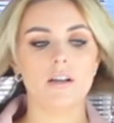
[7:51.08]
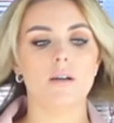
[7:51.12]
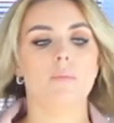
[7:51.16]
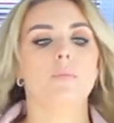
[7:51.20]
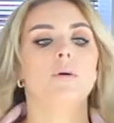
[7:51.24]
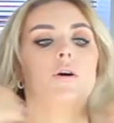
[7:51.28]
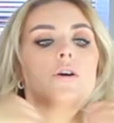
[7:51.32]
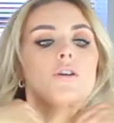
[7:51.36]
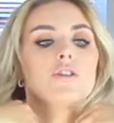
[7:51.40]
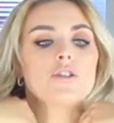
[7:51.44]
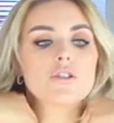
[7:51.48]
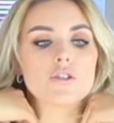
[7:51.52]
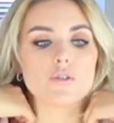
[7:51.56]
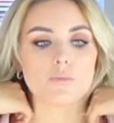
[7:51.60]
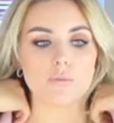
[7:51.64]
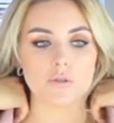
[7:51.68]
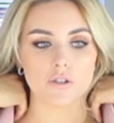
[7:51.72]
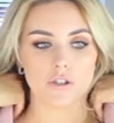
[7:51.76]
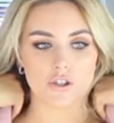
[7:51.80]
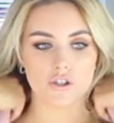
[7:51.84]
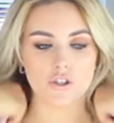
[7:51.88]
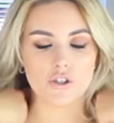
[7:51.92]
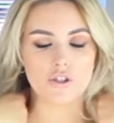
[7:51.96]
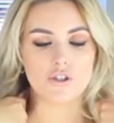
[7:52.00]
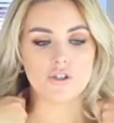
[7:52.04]
I purchased
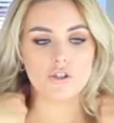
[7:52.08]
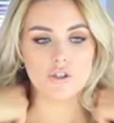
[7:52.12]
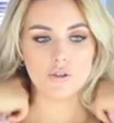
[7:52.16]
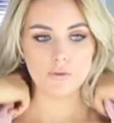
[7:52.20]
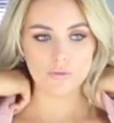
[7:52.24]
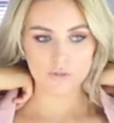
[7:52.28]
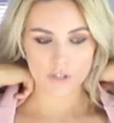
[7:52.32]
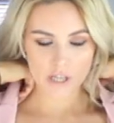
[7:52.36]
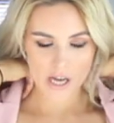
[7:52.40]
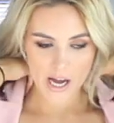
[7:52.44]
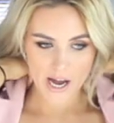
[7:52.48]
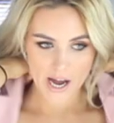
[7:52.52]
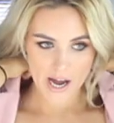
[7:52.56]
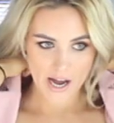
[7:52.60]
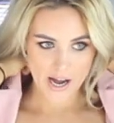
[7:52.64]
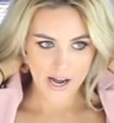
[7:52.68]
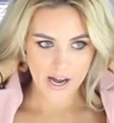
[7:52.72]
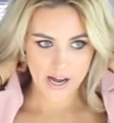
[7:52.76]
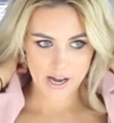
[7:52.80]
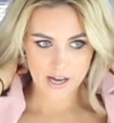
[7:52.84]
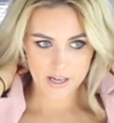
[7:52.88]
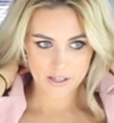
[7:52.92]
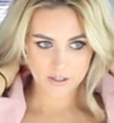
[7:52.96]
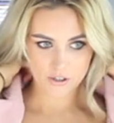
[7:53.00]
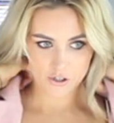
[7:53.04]
was a suit
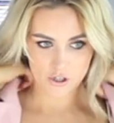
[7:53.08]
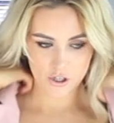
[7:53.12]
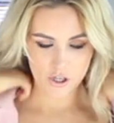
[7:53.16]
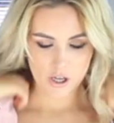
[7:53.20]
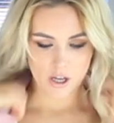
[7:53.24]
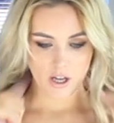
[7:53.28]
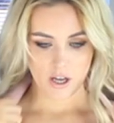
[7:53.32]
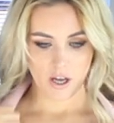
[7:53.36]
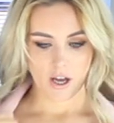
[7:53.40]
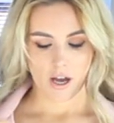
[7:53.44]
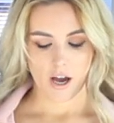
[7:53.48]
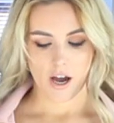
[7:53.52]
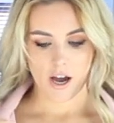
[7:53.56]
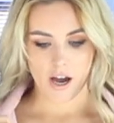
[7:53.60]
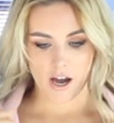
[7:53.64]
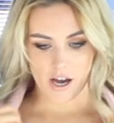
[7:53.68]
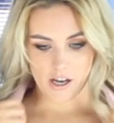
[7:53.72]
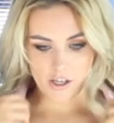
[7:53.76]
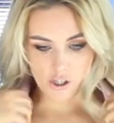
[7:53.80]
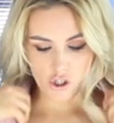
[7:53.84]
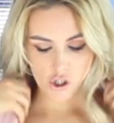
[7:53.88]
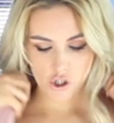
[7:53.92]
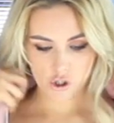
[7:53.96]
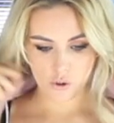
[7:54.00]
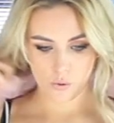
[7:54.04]
and
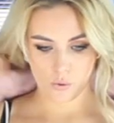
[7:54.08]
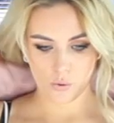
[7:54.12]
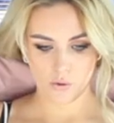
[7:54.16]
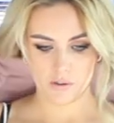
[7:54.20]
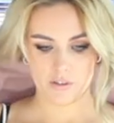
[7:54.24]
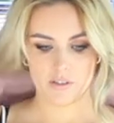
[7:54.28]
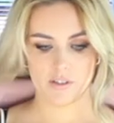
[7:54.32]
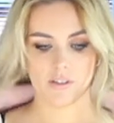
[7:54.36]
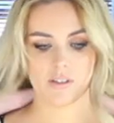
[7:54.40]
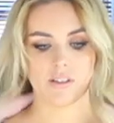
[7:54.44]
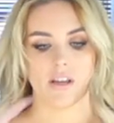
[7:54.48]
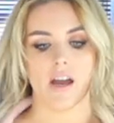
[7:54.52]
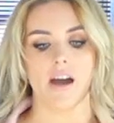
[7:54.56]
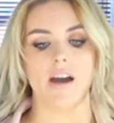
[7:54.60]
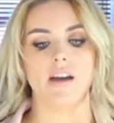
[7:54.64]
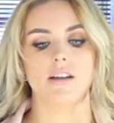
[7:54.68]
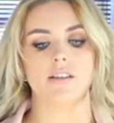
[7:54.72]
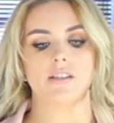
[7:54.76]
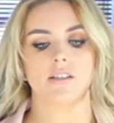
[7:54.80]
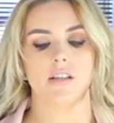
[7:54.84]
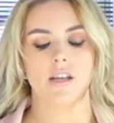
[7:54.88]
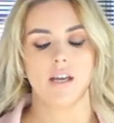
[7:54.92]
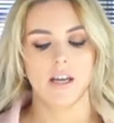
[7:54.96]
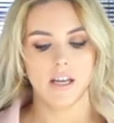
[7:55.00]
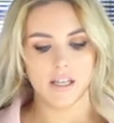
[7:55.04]
short
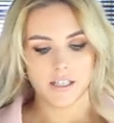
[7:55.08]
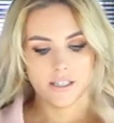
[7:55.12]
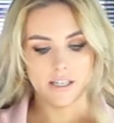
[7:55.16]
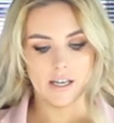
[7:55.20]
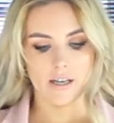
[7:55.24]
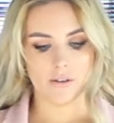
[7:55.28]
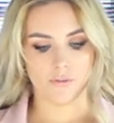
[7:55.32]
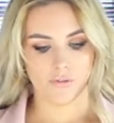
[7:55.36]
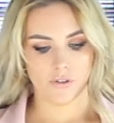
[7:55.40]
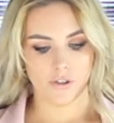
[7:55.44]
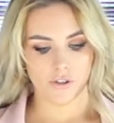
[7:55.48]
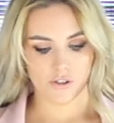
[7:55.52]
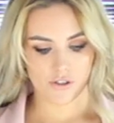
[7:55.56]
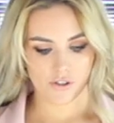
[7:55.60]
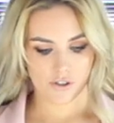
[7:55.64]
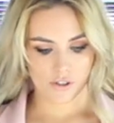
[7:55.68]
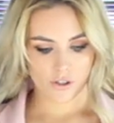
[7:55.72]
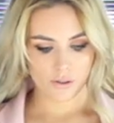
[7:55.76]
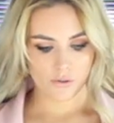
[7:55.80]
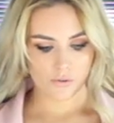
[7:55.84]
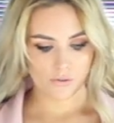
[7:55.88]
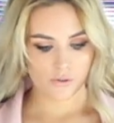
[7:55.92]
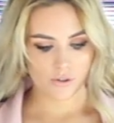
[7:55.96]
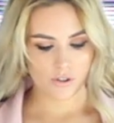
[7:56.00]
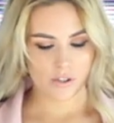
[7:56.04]
set. Now the
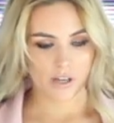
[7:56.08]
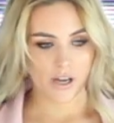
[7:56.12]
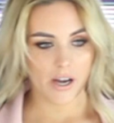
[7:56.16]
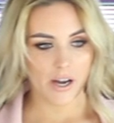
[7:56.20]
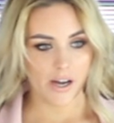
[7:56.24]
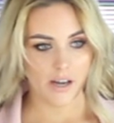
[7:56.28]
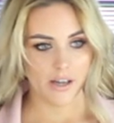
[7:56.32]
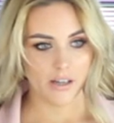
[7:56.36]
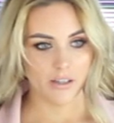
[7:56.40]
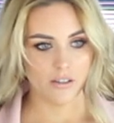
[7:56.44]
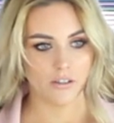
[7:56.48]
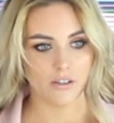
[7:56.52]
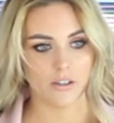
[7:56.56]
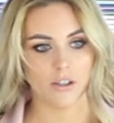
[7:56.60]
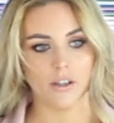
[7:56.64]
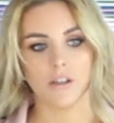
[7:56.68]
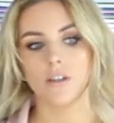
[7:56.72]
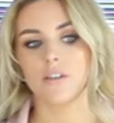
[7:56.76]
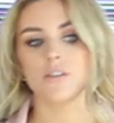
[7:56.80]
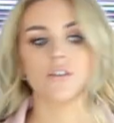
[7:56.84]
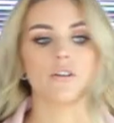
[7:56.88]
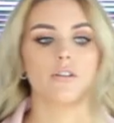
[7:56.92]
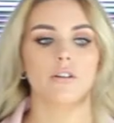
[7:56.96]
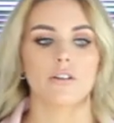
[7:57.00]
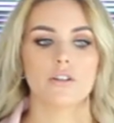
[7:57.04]
suit and
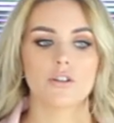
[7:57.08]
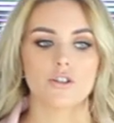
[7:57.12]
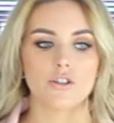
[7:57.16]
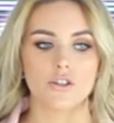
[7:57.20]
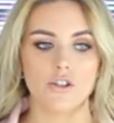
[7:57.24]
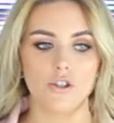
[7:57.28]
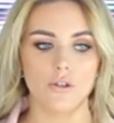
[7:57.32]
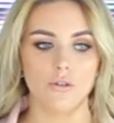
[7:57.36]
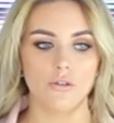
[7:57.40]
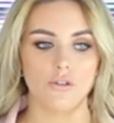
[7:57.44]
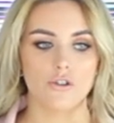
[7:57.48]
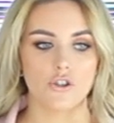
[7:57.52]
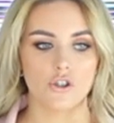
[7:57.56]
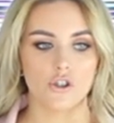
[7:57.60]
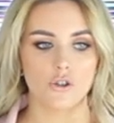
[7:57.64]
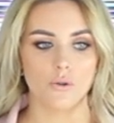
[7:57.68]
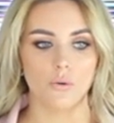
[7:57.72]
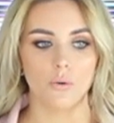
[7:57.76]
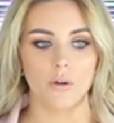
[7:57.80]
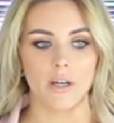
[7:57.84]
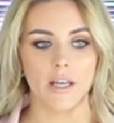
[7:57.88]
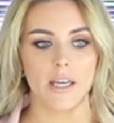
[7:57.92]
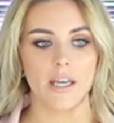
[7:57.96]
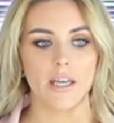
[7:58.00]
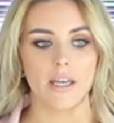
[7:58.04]

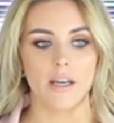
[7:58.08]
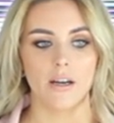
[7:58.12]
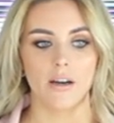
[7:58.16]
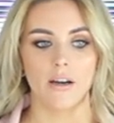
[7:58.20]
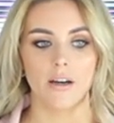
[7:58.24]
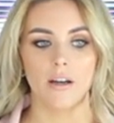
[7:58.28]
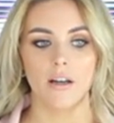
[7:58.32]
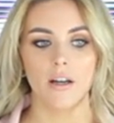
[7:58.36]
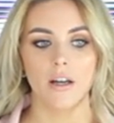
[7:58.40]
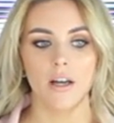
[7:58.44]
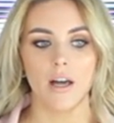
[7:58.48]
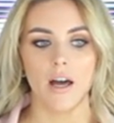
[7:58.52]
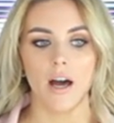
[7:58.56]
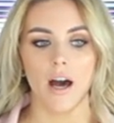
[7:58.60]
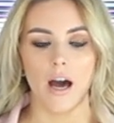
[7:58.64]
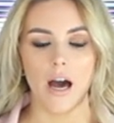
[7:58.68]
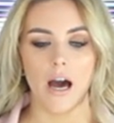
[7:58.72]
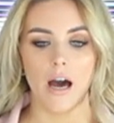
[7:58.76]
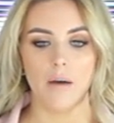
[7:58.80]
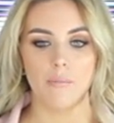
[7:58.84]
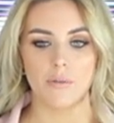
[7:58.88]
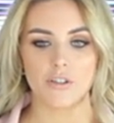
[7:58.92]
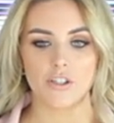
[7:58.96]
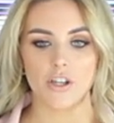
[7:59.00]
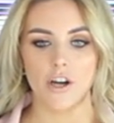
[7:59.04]
short here
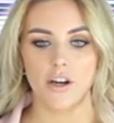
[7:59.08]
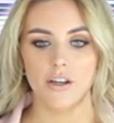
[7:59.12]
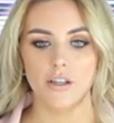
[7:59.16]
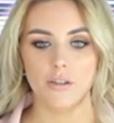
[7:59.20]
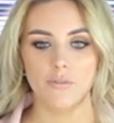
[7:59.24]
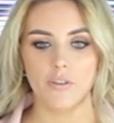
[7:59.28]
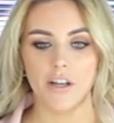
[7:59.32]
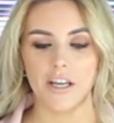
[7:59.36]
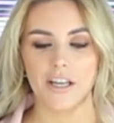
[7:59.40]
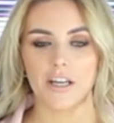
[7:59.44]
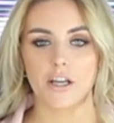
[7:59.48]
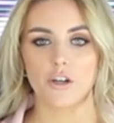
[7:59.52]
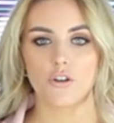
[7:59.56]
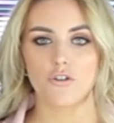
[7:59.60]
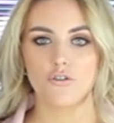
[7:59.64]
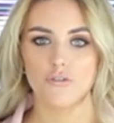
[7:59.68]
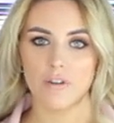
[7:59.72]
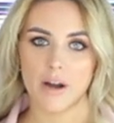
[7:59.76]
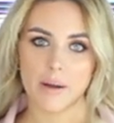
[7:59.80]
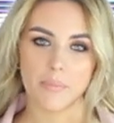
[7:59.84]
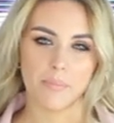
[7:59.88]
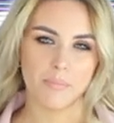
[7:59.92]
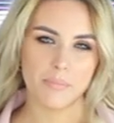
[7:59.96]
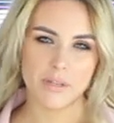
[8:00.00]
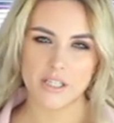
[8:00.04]
is kind of like a
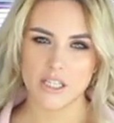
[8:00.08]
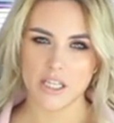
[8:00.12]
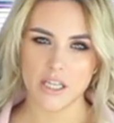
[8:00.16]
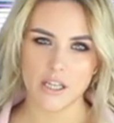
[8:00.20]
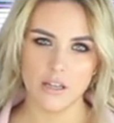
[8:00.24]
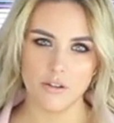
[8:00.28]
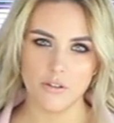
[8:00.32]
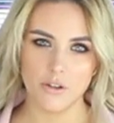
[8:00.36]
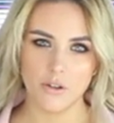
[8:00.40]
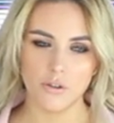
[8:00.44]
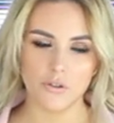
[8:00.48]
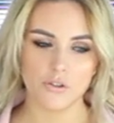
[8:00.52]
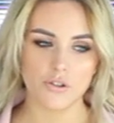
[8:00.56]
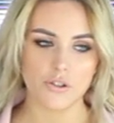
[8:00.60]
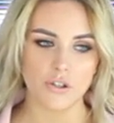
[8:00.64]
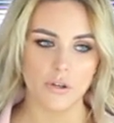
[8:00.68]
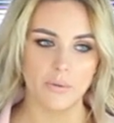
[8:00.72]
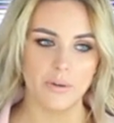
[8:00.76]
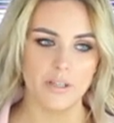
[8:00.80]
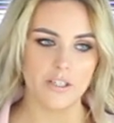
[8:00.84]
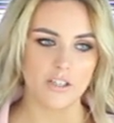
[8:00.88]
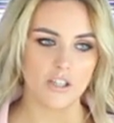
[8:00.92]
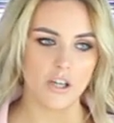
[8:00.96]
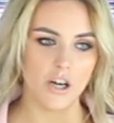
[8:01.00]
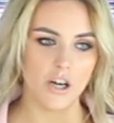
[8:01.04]
crepe material, so it's